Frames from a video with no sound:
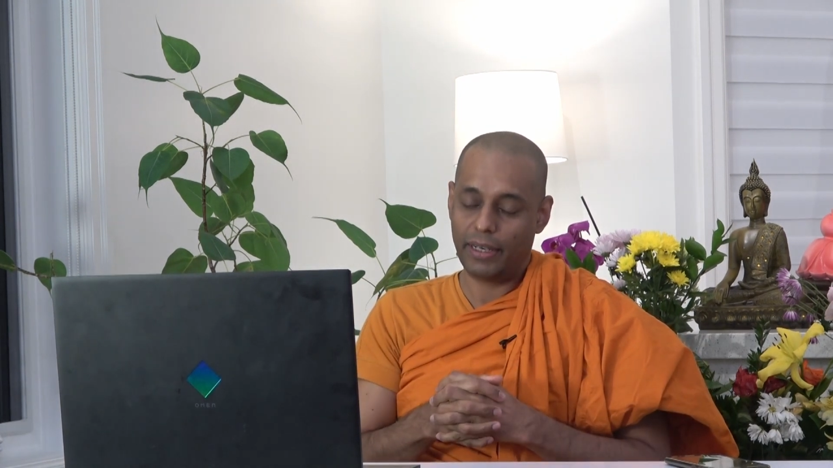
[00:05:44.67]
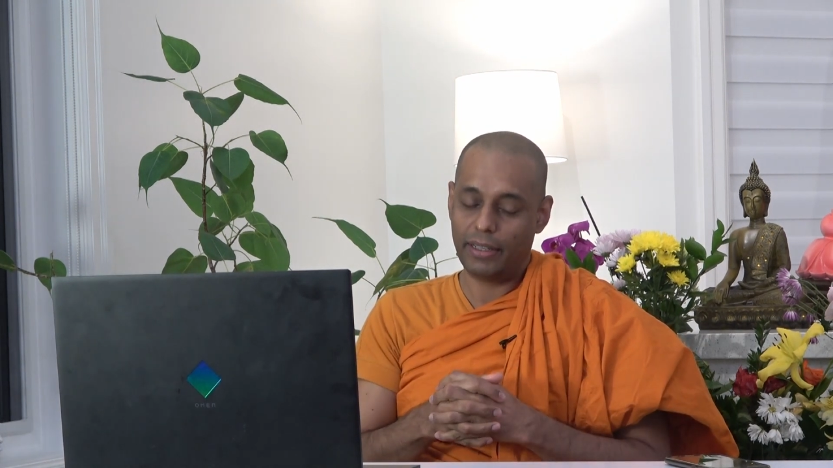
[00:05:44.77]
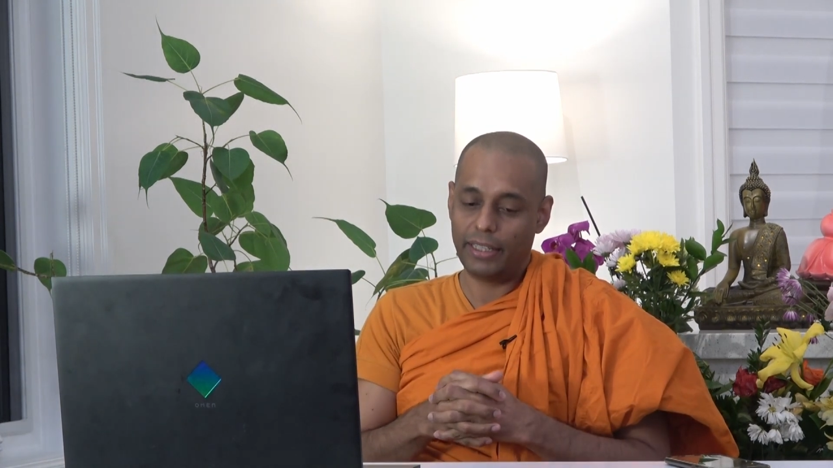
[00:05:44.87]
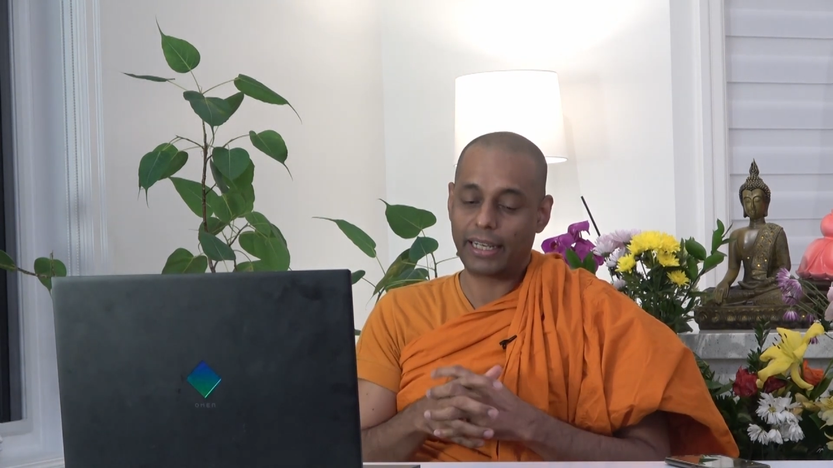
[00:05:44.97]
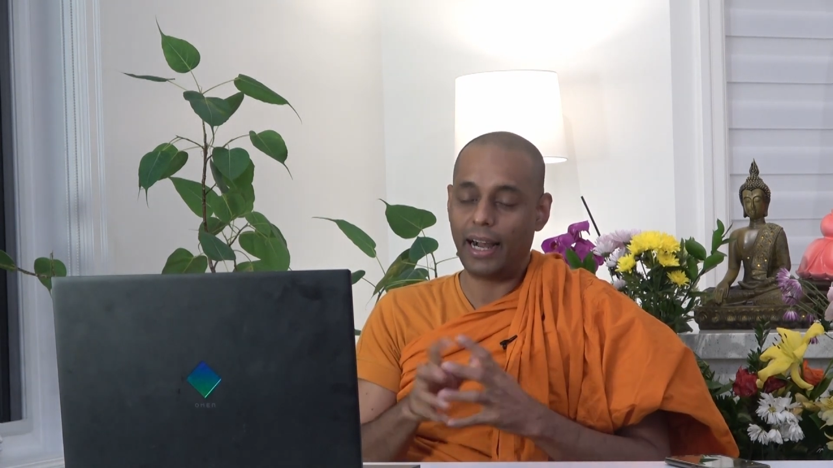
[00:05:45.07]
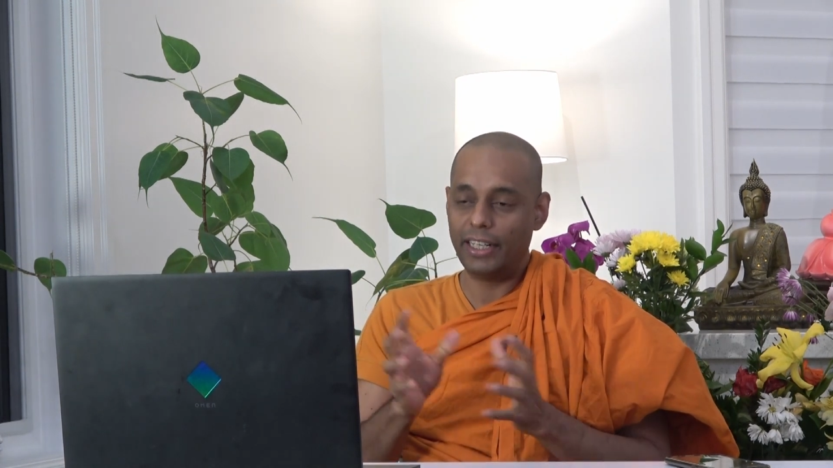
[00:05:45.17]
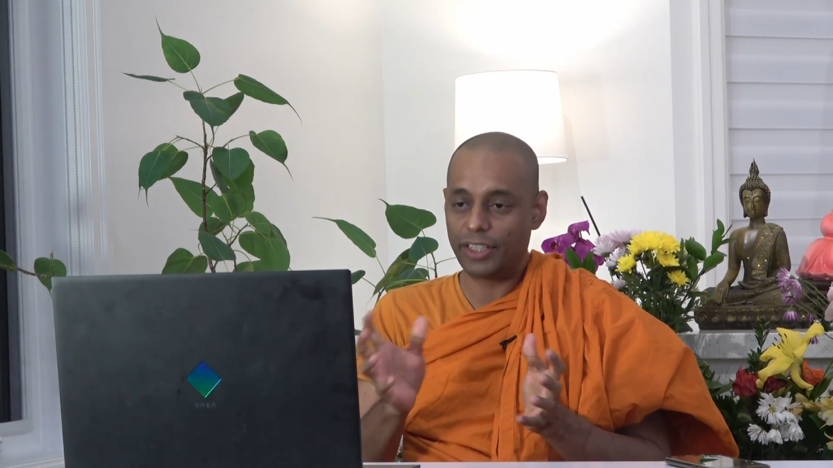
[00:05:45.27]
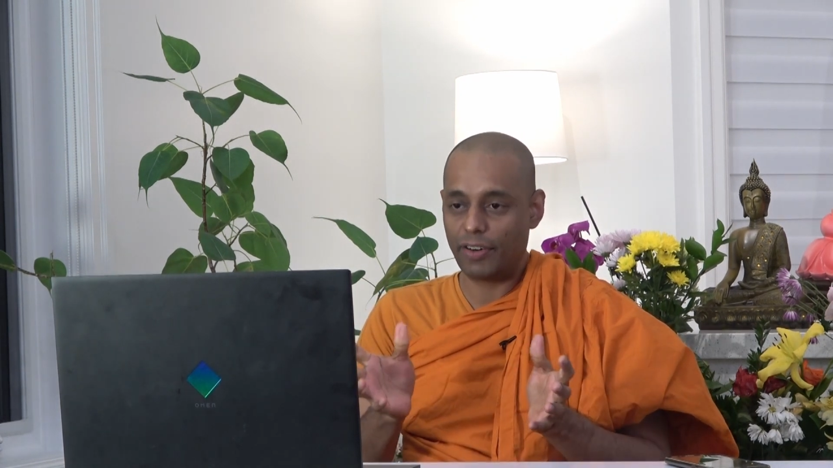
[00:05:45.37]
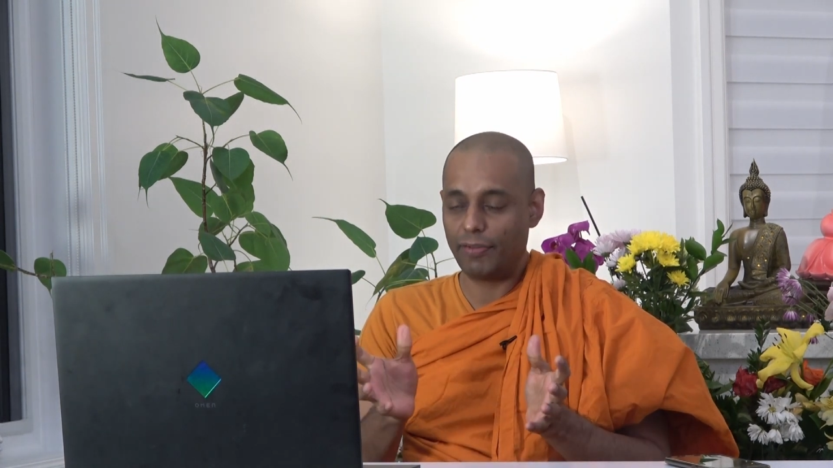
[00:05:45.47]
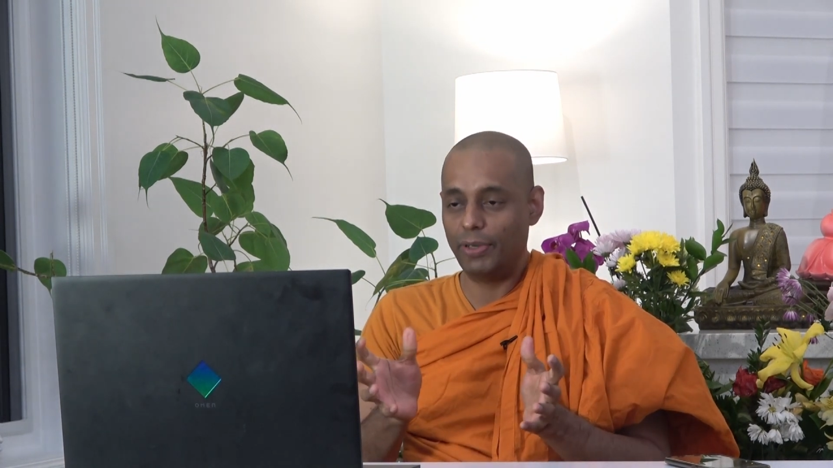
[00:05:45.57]
the
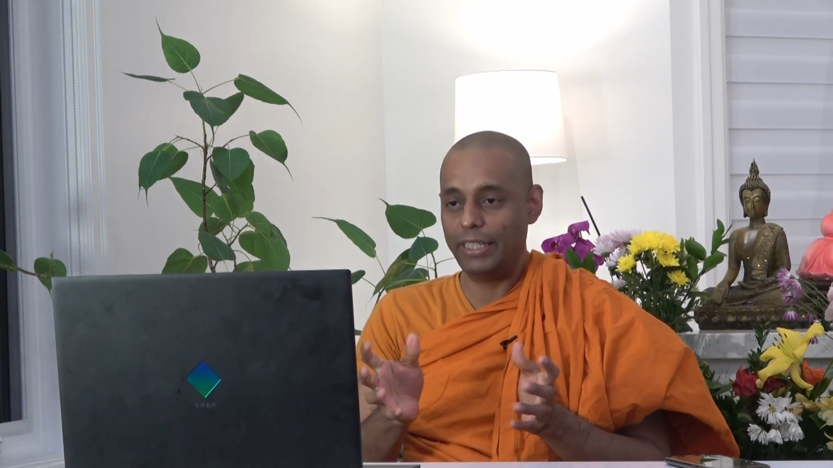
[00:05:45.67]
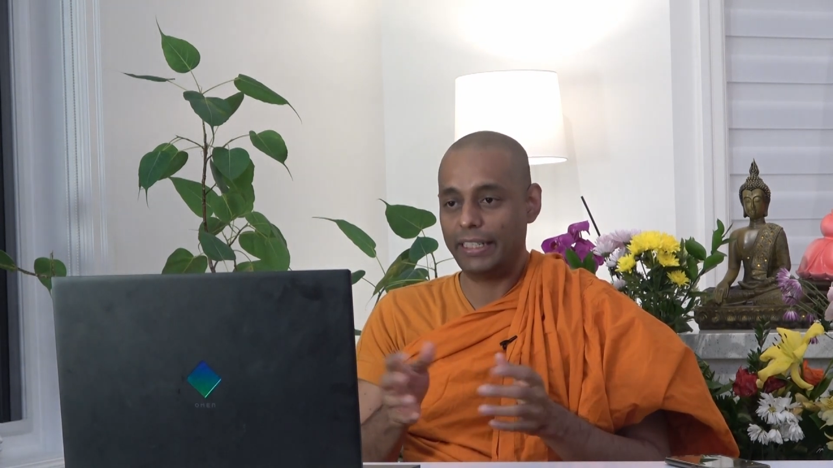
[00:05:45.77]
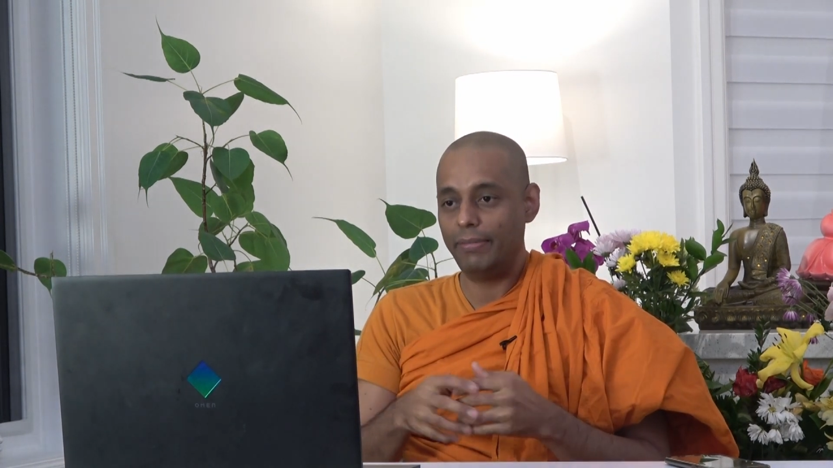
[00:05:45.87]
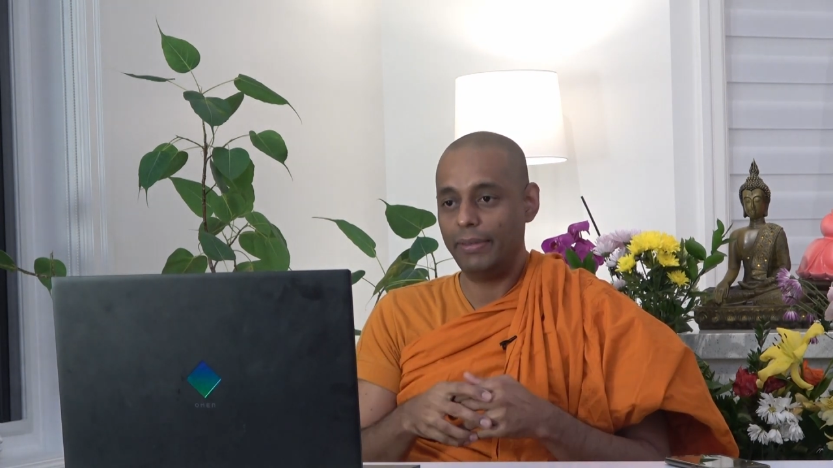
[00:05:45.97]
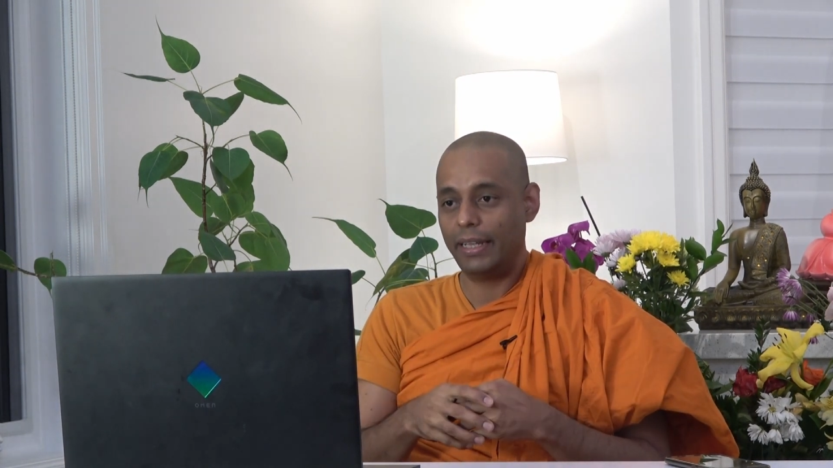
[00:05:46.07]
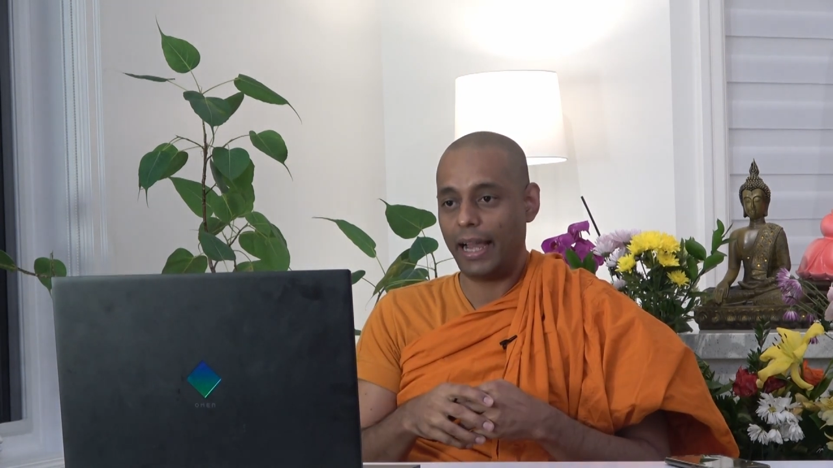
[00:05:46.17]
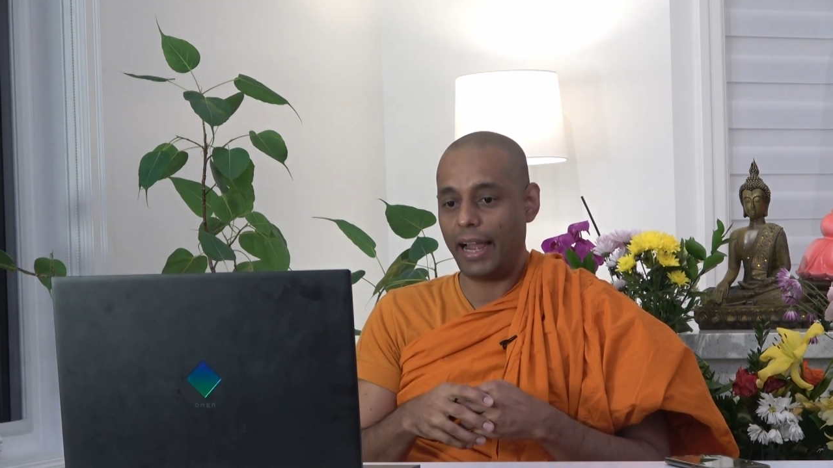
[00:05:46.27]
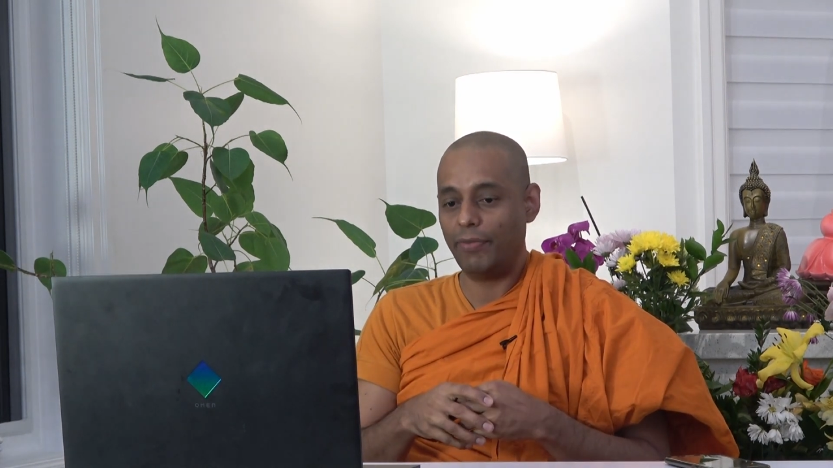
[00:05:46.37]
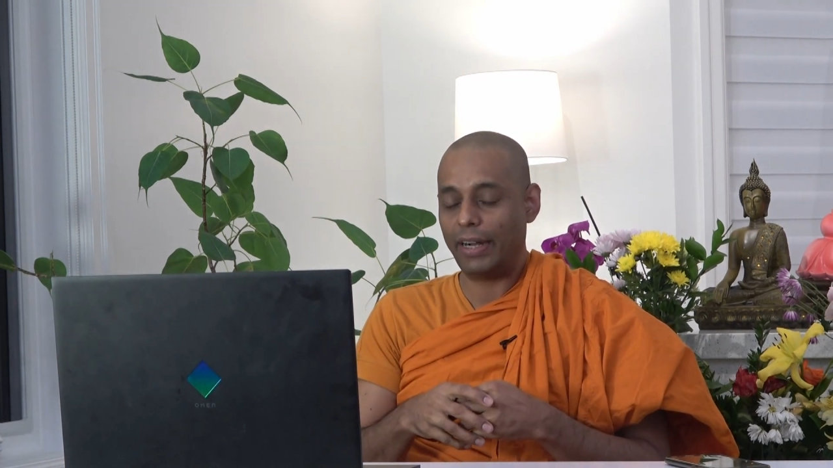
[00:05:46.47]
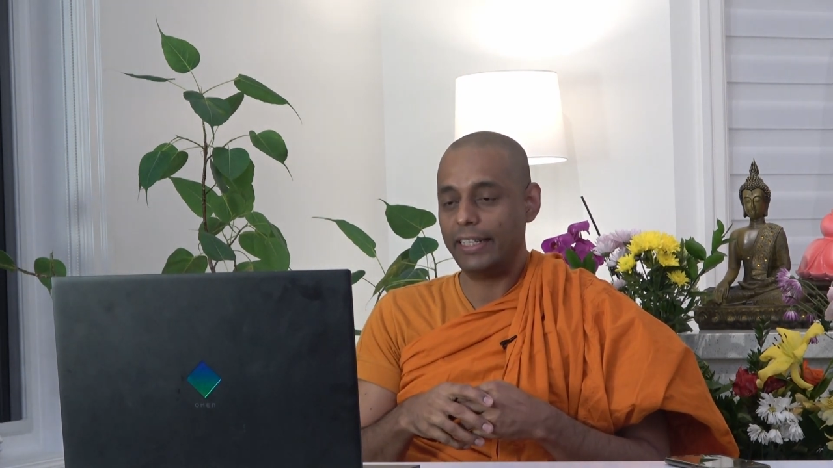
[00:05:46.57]
culture of Buddhism and what